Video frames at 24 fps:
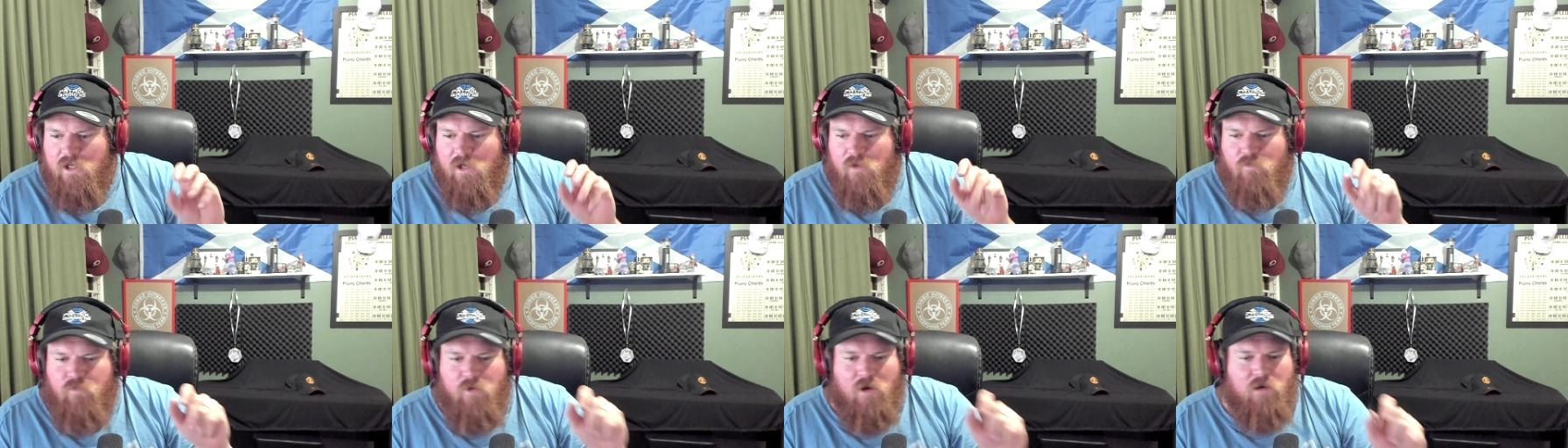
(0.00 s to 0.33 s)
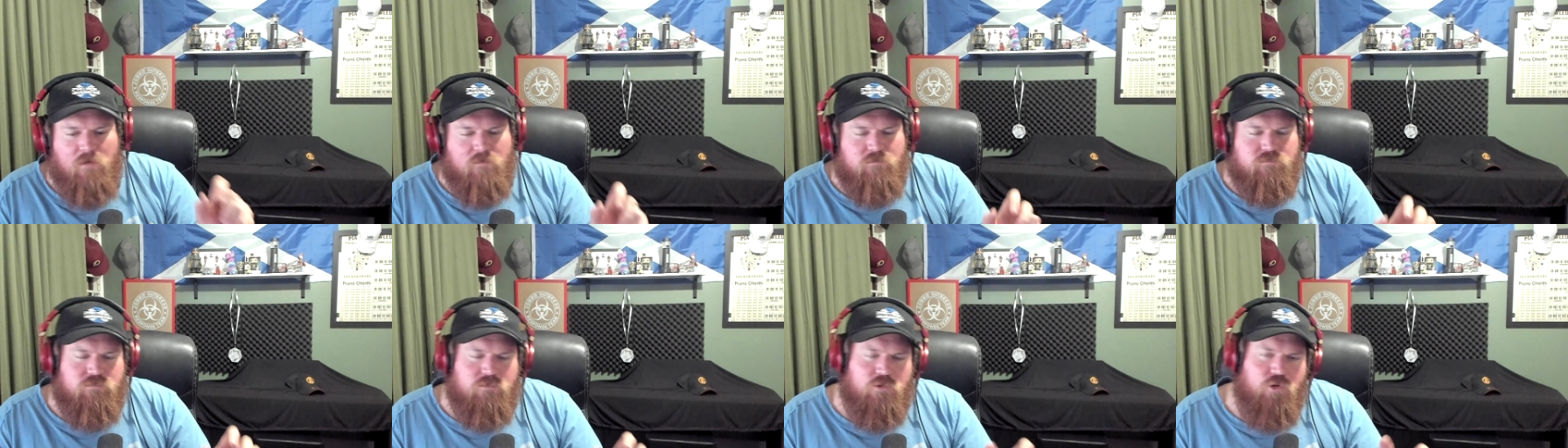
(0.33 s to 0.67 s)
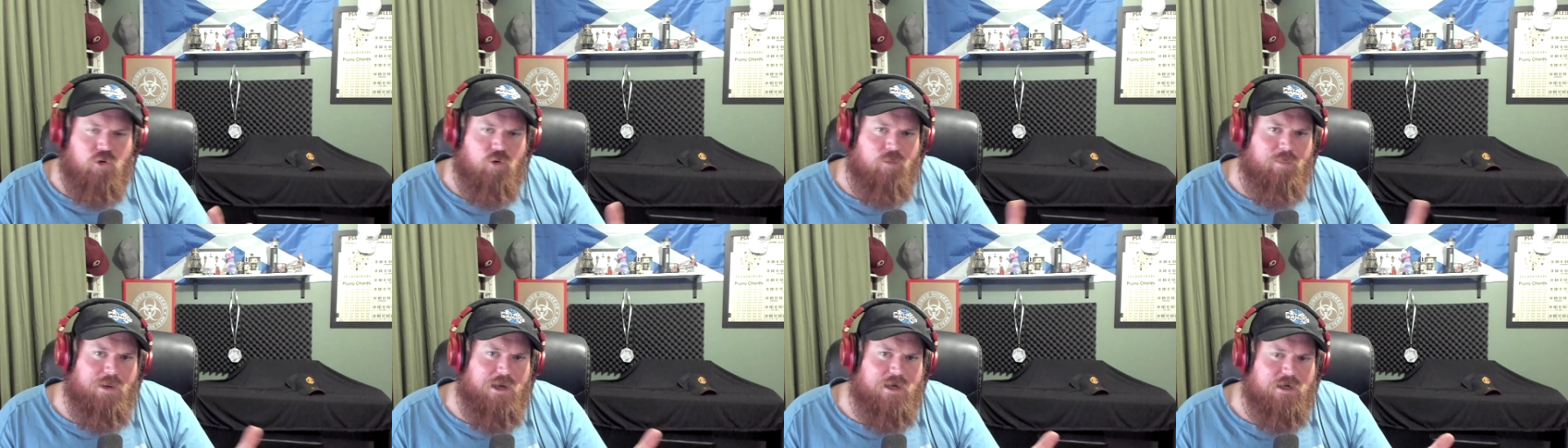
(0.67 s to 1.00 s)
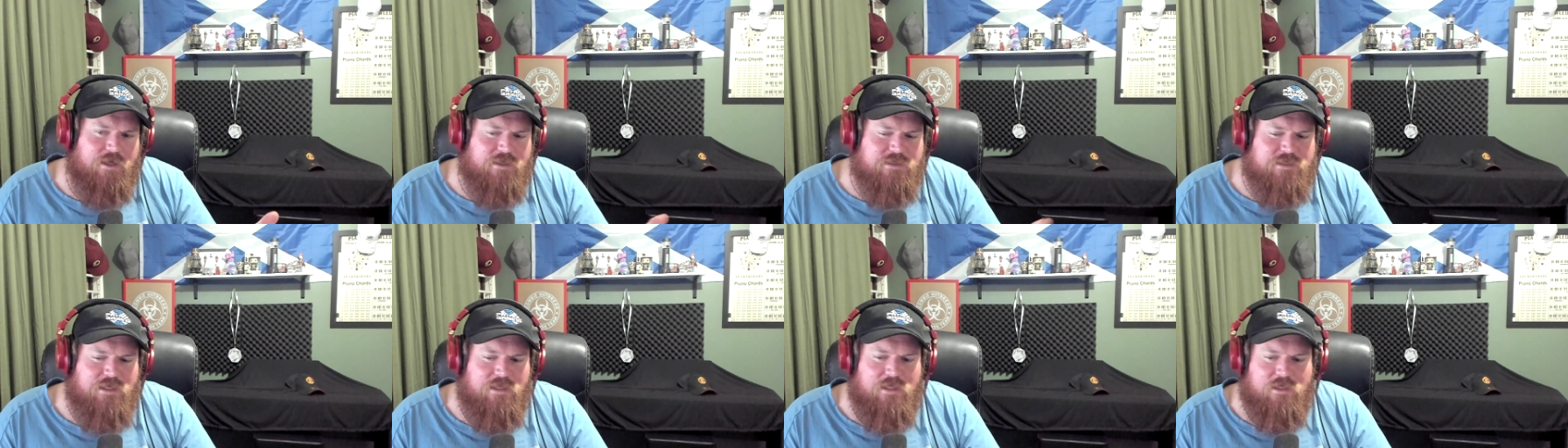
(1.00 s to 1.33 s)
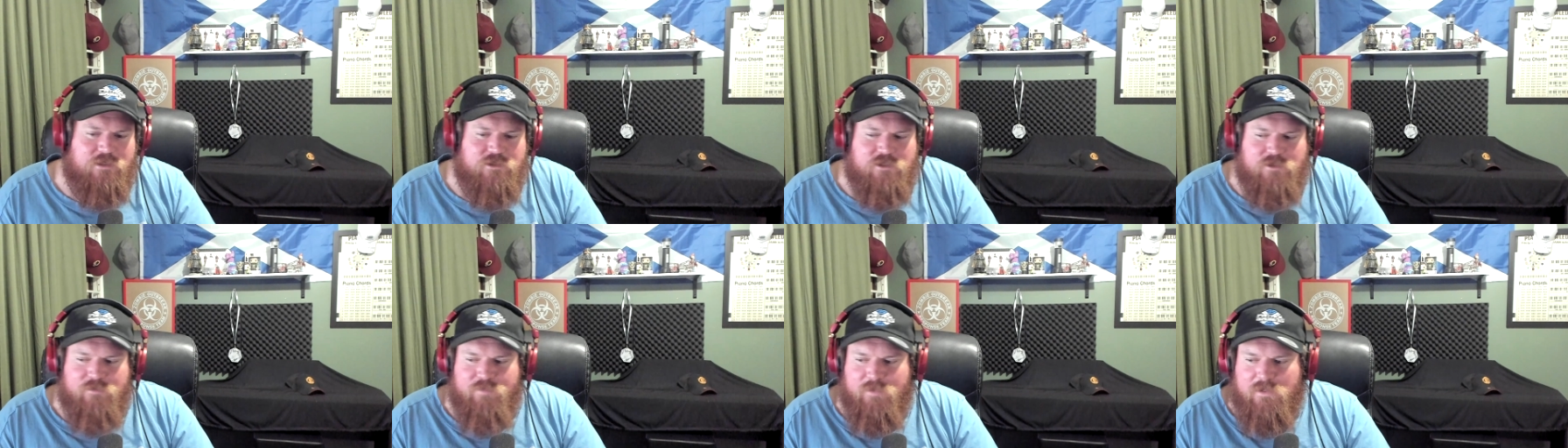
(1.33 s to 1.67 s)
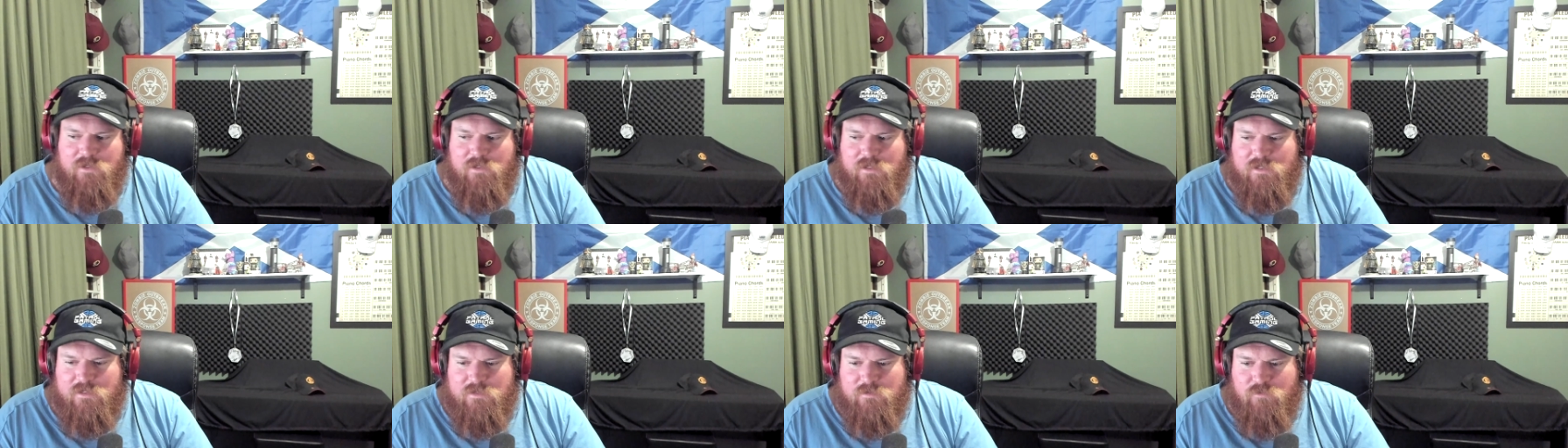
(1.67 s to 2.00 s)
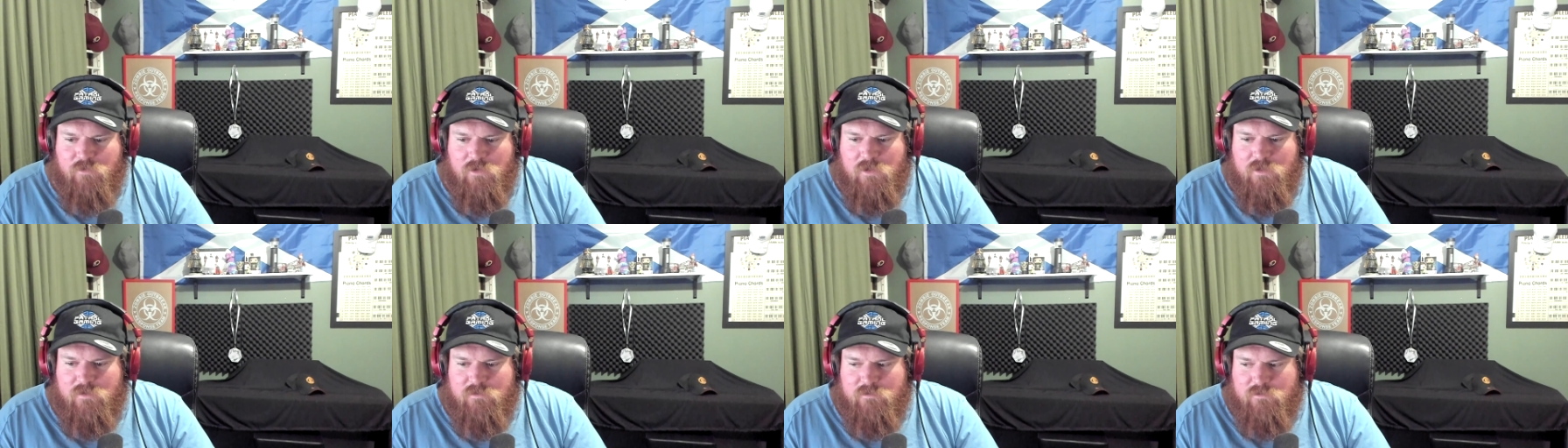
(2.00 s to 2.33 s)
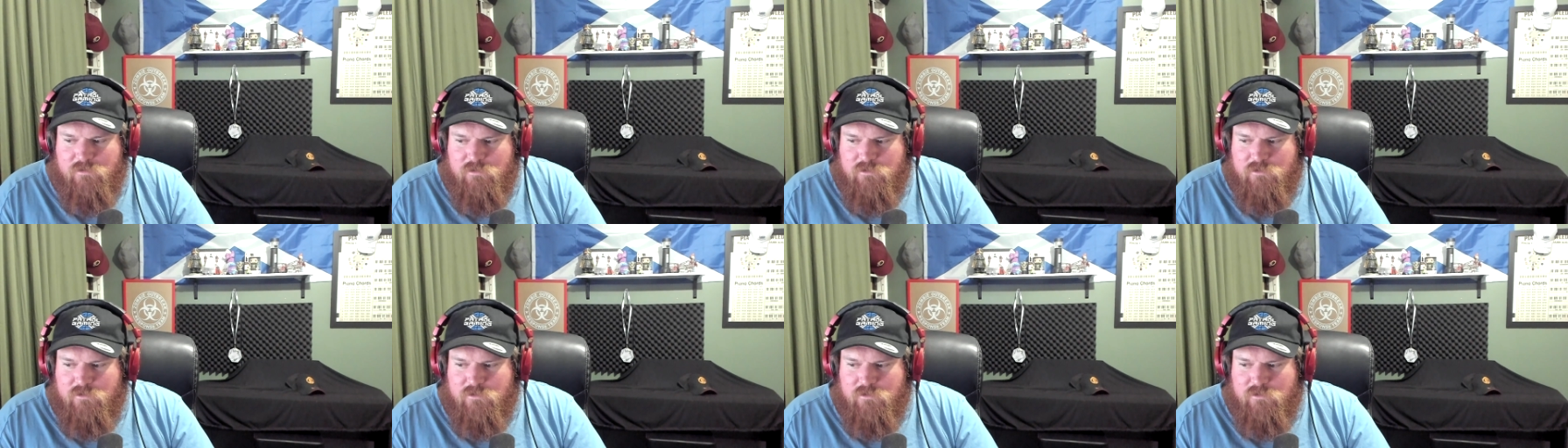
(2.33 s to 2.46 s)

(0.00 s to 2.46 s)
Well, new band, I say that, she's been in there since what,